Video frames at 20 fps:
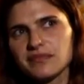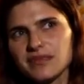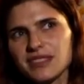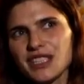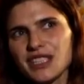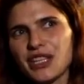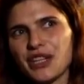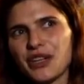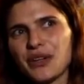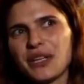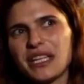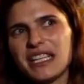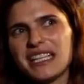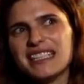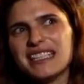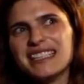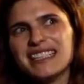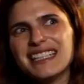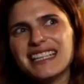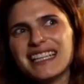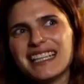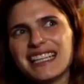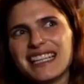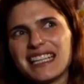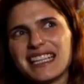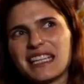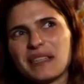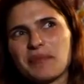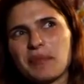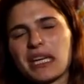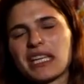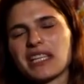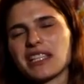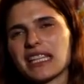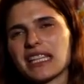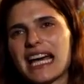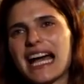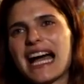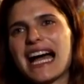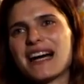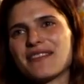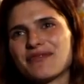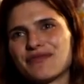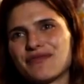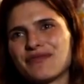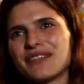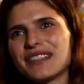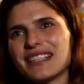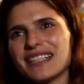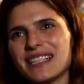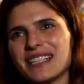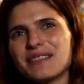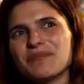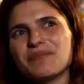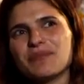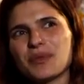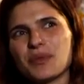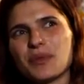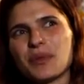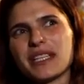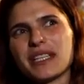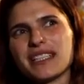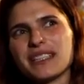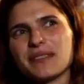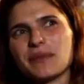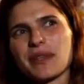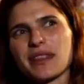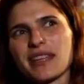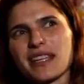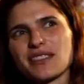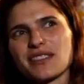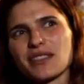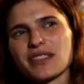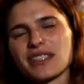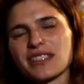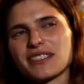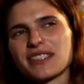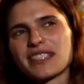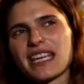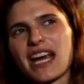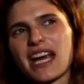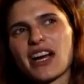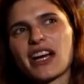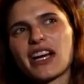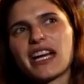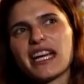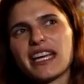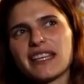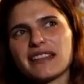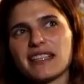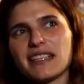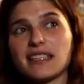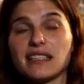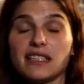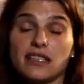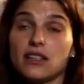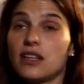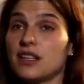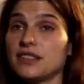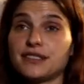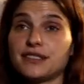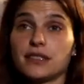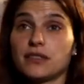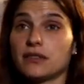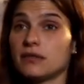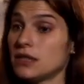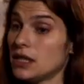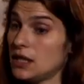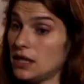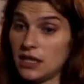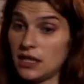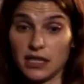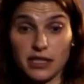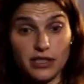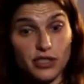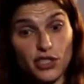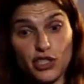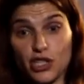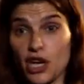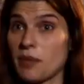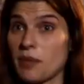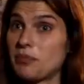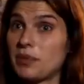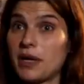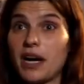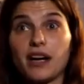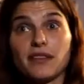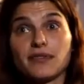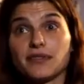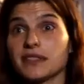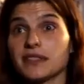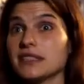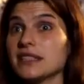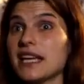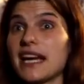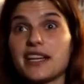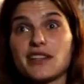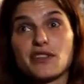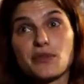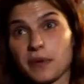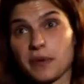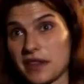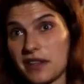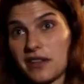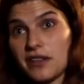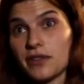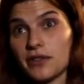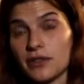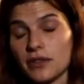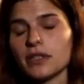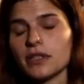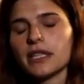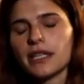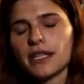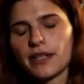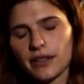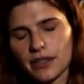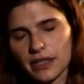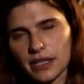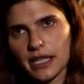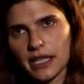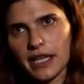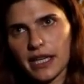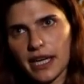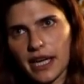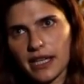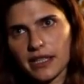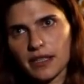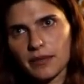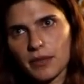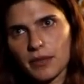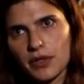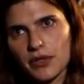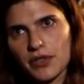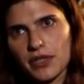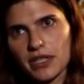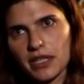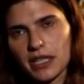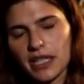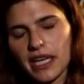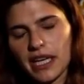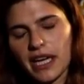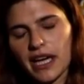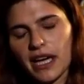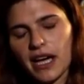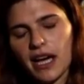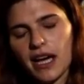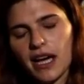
you know, he can make you laugh when things are a little scary, and then he'll also jump off a ledge with you, literally and emotionally,